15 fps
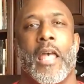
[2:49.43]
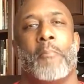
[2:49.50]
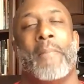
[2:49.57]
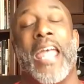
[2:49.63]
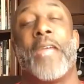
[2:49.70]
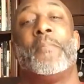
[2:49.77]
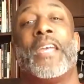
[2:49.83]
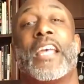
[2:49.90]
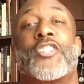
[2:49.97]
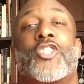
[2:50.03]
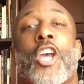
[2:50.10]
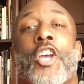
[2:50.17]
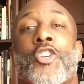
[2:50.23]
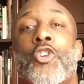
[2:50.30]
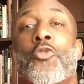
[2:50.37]
Maybe
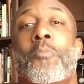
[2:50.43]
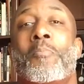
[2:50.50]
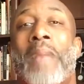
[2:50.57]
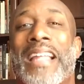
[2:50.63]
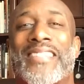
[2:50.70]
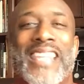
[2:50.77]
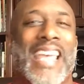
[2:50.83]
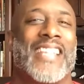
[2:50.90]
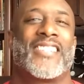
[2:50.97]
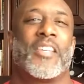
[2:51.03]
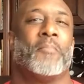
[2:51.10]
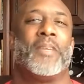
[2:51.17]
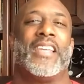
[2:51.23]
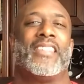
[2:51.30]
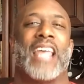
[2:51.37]
it's you meant it
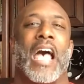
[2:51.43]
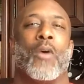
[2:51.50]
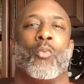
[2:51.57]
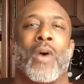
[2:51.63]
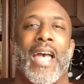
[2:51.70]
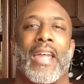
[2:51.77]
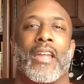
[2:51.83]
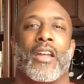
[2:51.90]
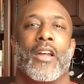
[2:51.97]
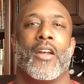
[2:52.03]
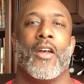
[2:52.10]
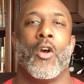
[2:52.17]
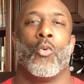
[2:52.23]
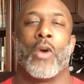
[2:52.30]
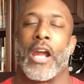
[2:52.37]
to be that way,
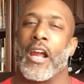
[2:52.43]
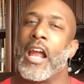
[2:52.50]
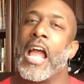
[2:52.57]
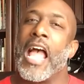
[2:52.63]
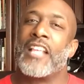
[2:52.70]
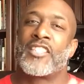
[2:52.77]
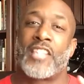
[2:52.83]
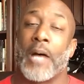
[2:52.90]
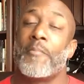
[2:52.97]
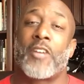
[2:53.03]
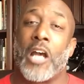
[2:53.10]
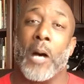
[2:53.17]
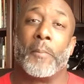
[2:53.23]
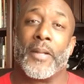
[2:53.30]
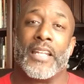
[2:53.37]
where some
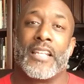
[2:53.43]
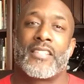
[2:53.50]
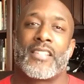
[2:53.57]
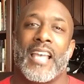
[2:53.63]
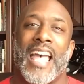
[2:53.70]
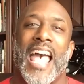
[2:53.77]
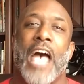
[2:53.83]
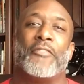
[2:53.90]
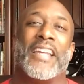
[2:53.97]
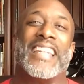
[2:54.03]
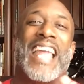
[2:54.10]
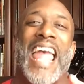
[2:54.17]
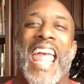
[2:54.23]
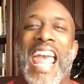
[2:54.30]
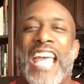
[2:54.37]
companies have
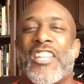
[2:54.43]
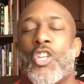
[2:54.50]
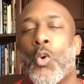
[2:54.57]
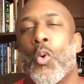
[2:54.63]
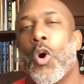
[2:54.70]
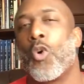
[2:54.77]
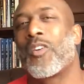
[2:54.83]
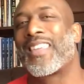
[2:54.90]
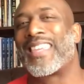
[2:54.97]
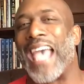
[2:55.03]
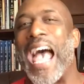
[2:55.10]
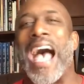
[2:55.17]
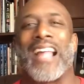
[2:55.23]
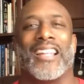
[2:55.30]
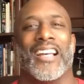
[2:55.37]
an annual
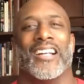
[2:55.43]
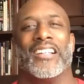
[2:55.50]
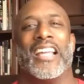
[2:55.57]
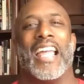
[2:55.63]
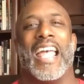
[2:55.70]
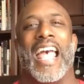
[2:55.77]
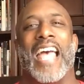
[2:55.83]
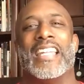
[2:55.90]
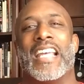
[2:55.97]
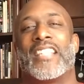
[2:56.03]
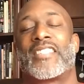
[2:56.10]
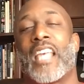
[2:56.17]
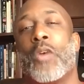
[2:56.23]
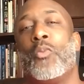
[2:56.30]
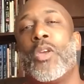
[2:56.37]
gala and they
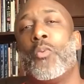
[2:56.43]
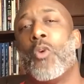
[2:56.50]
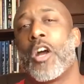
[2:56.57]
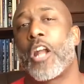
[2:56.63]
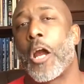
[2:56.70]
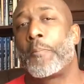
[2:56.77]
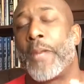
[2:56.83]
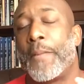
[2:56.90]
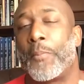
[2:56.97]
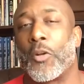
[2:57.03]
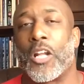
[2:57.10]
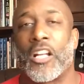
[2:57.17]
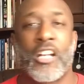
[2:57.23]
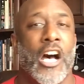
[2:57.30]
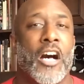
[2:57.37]
say, we want our people
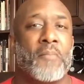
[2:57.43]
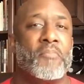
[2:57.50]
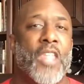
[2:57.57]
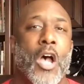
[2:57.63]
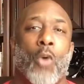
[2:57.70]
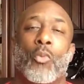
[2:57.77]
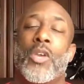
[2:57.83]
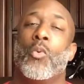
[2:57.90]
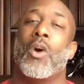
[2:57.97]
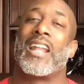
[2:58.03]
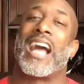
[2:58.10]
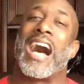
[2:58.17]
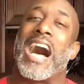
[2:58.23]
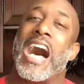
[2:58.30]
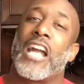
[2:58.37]
to come, we
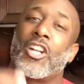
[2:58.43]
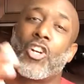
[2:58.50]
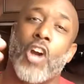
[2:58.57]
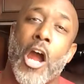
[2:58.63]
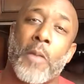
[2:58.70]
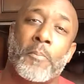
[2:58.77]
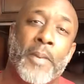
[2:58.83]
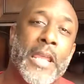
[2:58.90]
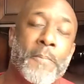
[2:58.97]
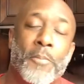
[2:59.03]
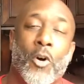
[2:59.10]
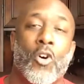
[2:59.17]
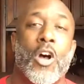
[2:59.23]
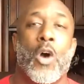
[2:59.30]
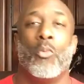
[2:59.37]
want to honor our
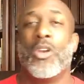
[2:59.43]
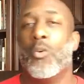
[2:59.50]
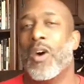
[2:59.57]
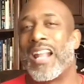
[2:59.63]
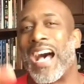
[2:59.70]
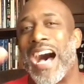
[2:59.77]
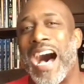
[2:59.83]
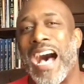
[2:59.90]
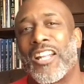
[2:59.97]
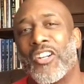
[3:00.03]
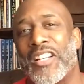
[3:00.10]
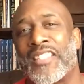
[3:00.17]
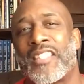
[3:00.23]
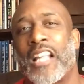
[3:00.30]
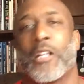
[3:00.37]
people, we want to honor
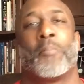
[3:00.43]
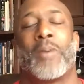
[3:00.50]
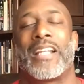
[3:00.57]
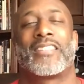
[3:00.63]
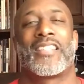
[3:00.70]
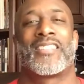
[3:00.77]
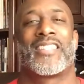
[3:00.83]
and celebrate the